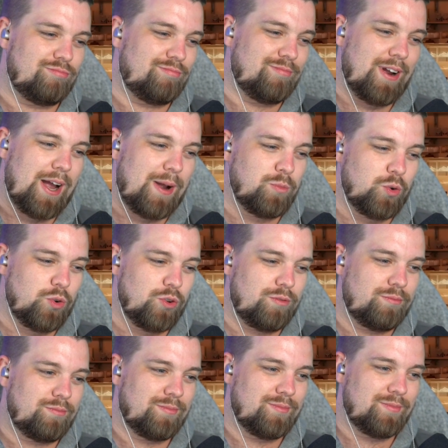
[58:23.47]
I'm good.
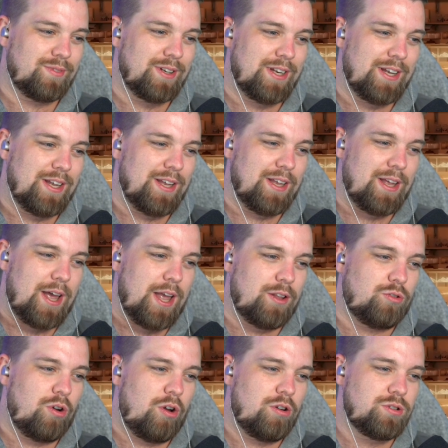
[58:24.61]
I
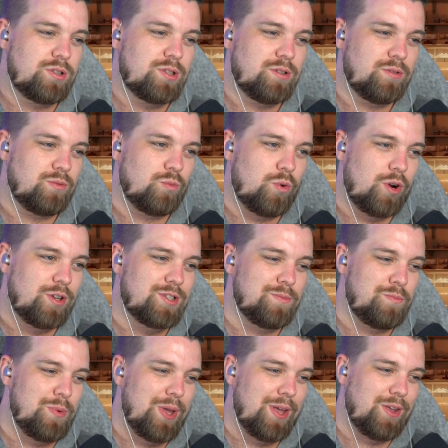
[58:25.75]
don't want to
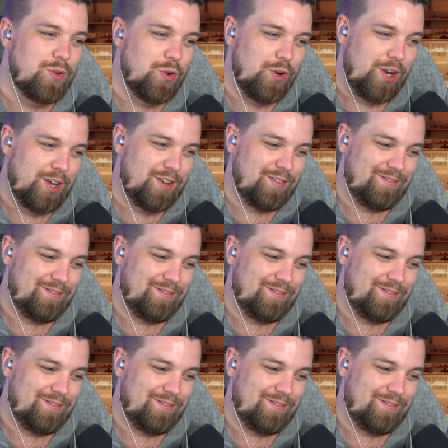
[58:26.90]
be a eunuch.